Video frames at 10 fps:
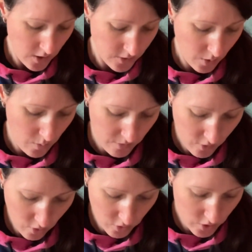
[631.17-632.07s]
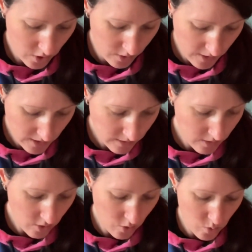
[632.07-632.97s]
So we've got these
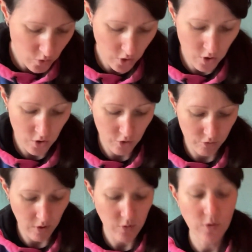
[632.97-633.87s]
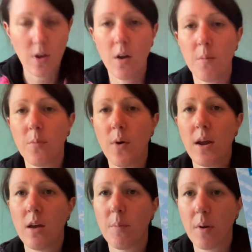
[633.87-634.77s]
that are called Grosser
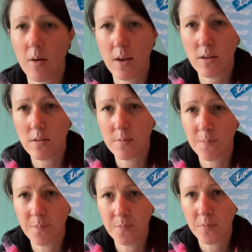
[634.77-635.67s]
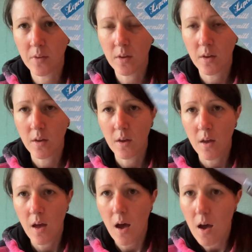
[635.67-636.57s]
breaker pliers.
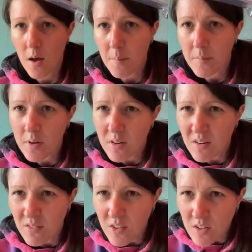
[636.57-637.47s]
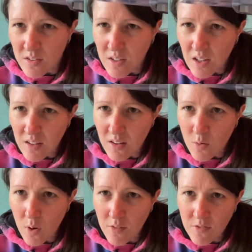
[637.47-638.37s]
I don't know if you can see, they're
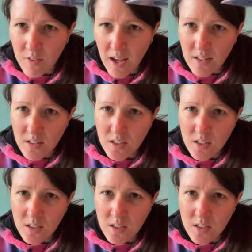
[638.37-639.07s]
quite flat.